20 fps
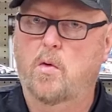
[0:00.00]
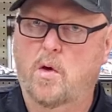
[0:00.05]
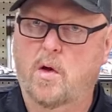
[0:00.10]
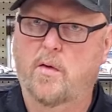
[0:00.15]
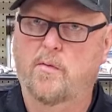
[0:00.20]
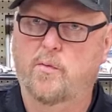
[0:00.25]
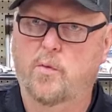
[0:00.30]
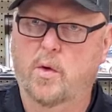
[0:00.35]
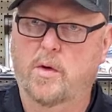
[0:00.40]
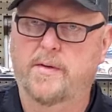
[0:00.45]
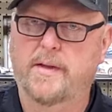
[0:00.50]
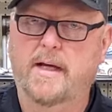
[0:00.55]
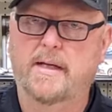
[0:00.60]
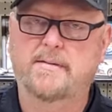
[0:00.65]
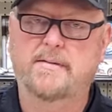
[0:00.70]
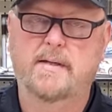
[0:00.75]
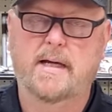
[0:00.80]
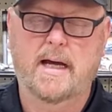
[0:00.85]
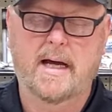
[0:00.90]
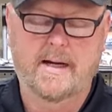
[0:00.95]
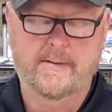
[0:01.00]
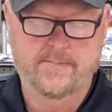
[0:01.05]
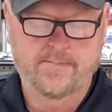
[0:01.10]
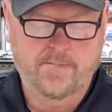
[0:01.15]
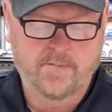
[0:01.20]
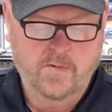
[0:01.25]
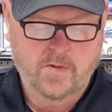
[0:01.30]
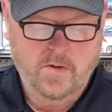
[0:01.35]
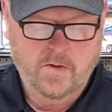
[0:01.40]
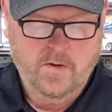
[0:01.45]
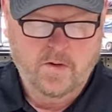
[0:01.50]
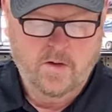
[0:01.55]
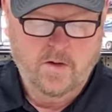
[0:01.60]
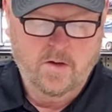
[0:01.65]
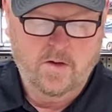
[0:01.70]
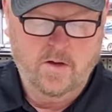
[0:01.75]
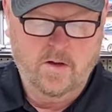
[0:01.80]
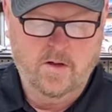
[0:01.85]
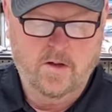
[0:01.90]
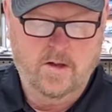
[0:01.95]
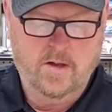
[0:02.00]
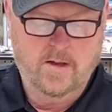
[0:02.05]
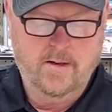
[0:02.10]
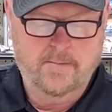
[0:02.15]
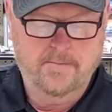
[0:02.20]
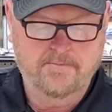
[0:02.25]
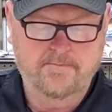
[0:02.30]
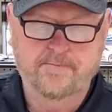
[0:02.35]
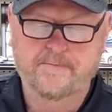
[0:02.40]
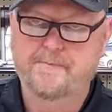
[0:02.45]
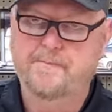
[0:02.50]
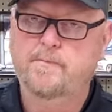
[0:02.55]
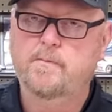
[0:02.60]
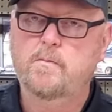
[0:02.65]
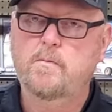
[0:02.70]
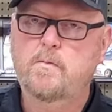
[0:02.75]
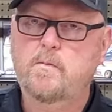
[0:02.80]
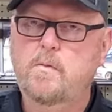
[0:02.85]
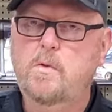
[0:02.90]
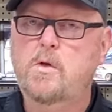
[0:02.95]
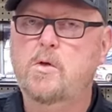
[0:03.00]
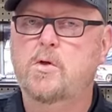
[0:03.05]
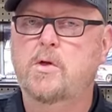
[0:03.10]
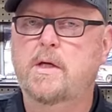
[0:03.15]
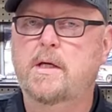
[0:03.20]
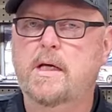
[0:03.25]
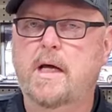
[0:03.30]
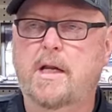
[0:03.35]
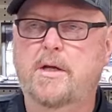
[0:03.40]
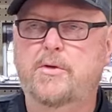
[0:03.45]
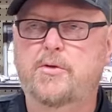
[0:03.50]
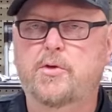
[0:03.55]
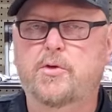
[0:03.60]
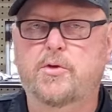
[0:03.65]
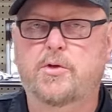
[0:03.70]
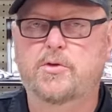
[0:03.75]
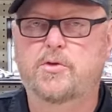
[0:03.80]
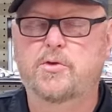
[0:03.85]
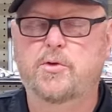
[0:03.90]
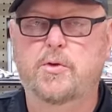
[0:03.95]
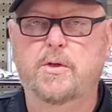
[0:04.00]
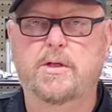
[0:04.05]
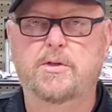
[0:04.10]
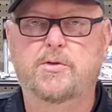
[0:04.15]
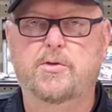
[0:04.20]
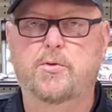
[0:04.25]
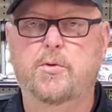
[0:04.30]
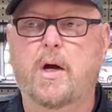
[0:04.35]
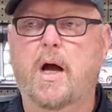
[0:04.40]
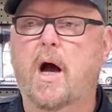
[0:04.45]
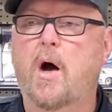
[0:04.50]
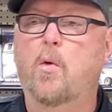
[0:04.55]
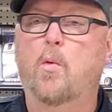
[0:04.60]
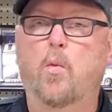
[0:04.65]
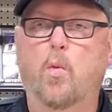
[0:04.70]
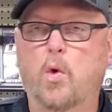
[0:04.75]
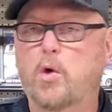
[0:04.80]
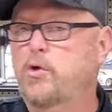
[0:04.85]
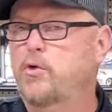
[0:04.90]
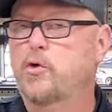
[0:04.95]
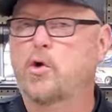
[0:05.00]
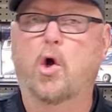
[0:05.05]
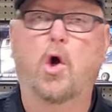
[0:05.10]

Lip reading: of where that's at. You got to do the two in, two out. When you're